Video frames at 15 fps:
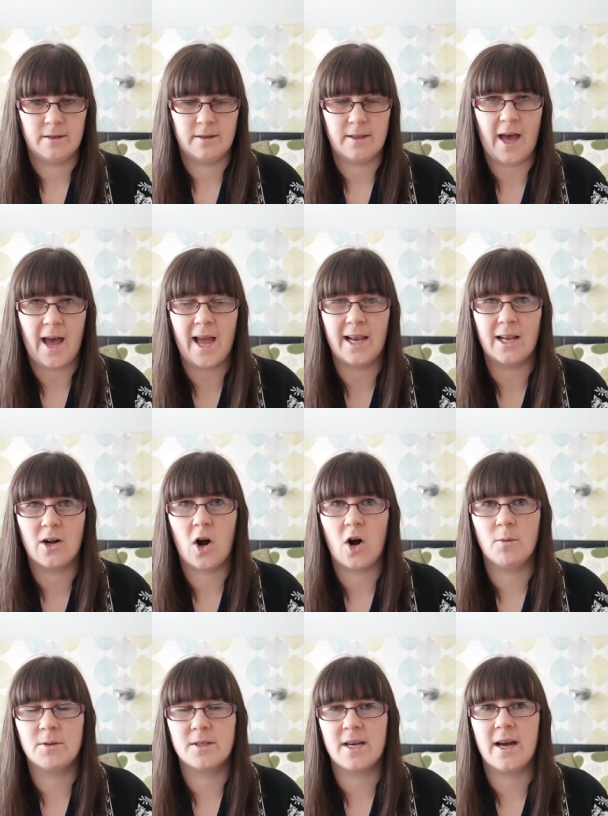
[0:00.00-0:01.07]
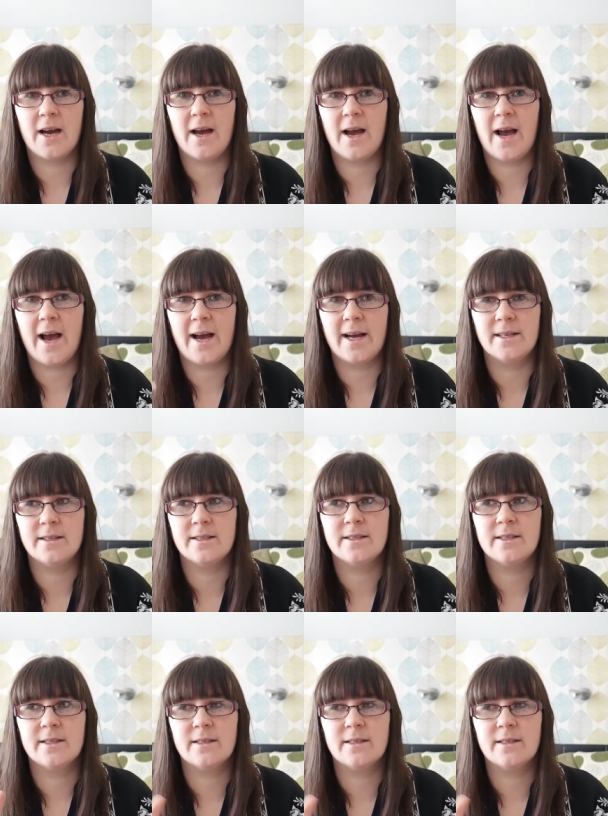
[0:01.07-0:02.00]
the helicopter and